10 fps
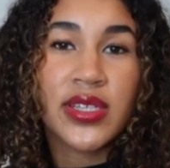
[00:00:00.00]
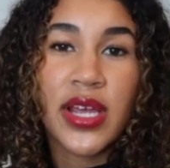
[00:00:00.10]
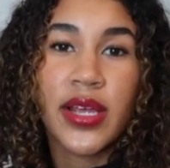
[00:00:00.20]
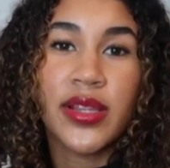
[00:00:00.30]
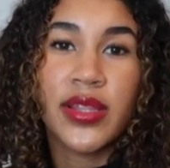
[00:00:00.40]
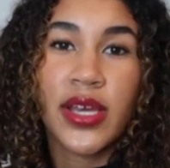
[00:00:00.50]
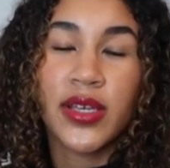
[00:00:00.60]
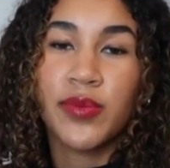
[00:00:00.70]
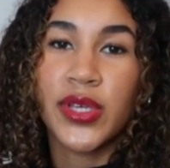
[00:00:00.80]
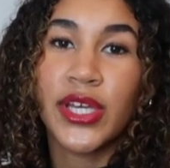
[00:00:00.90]
and that
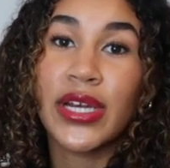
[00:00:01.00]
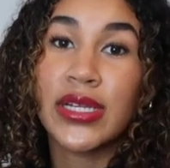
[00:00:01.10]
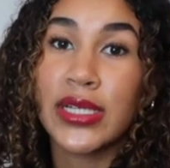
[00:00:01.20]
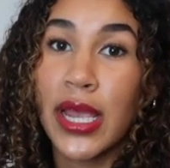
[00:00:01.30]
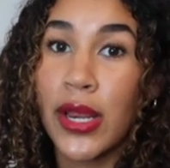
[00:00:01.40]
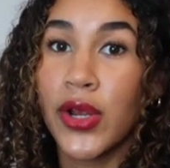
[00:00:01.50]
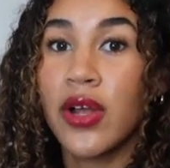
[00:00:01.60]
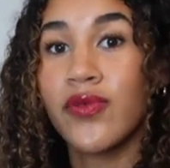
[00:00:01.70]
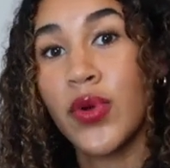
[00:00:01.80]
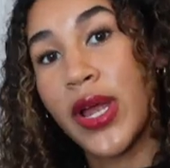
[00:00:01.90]
can be a good indicator
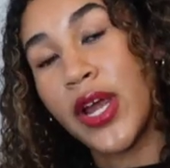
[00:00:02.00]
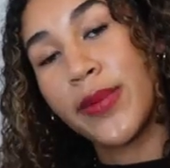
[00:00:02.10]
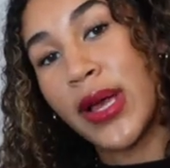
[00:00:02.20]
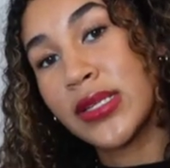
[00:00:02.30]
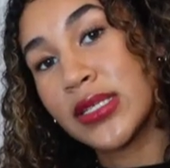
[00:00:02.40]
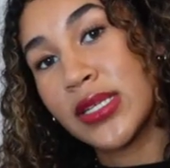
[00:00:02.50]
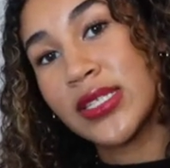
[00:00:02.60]
of what hair mask